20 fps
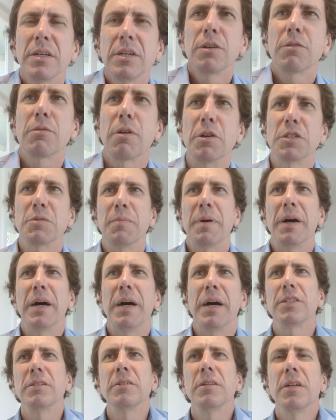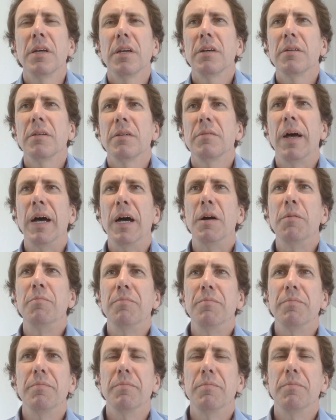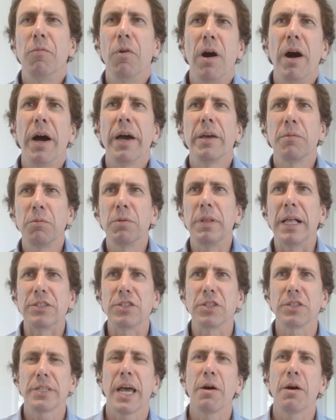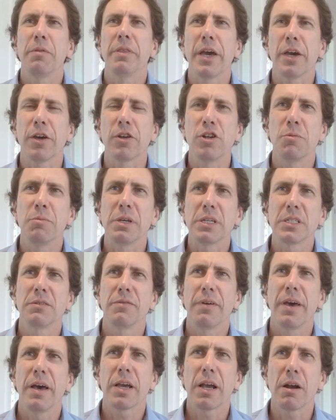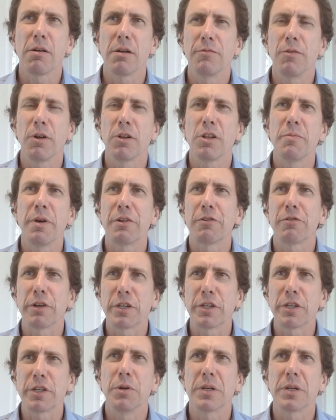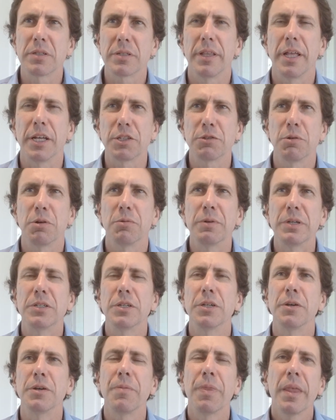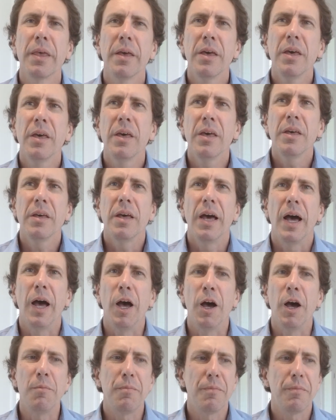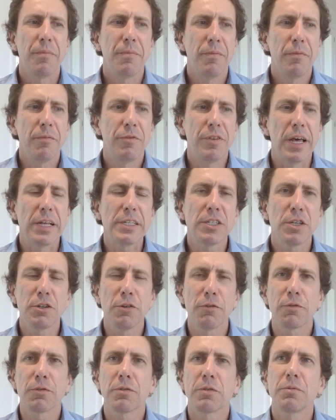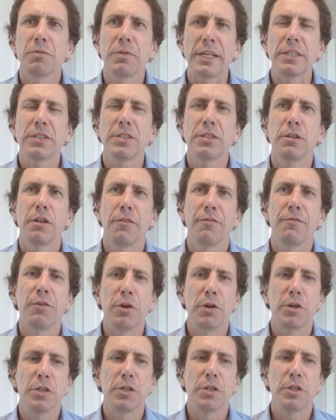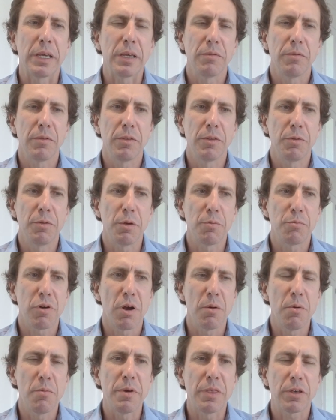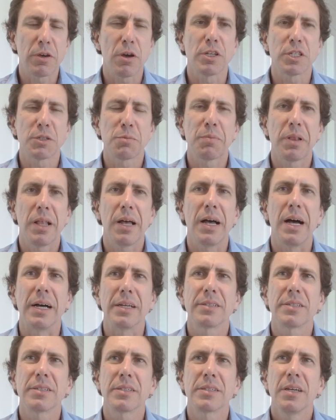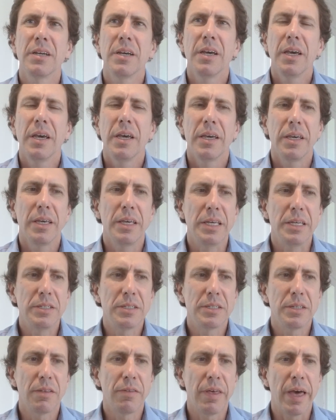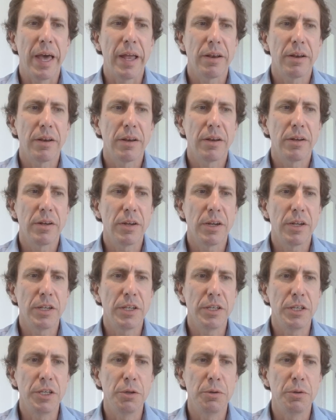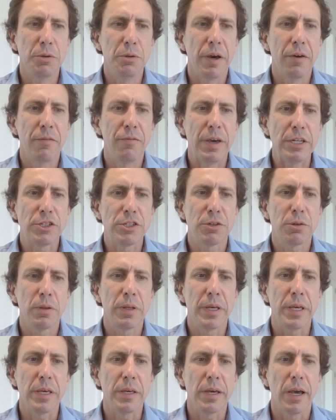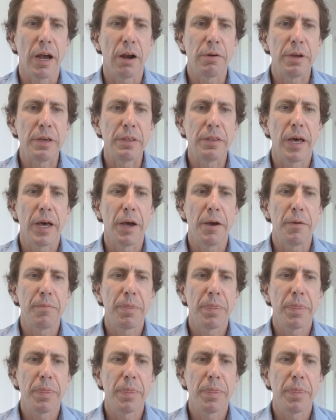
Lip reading: gross margin. Why? Well, that's just how the economics of our current volumetrics work. So that's what we do. That's sort of first thing. The problem with cost plus is that you eventually are either